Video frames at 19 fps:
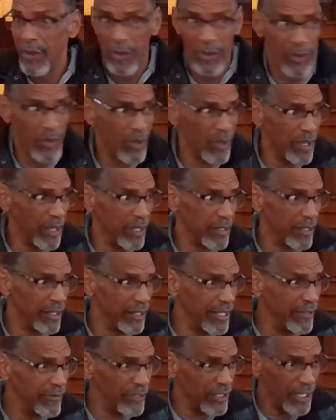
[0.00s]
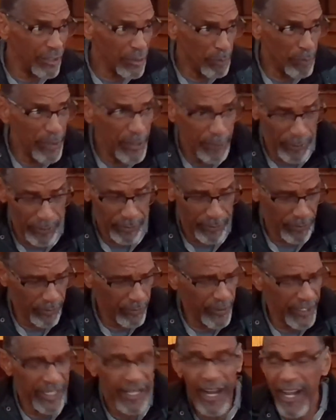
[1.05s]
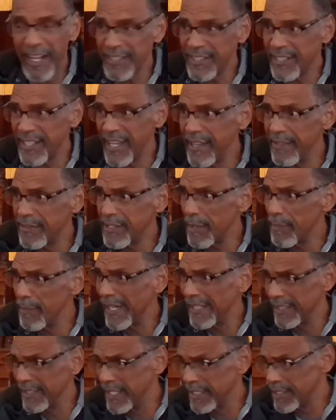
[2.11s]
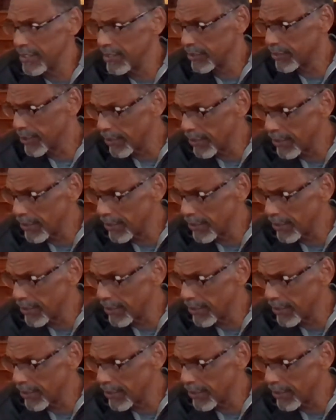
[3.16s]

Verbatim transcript: And even other people, when God saves somebody that's notor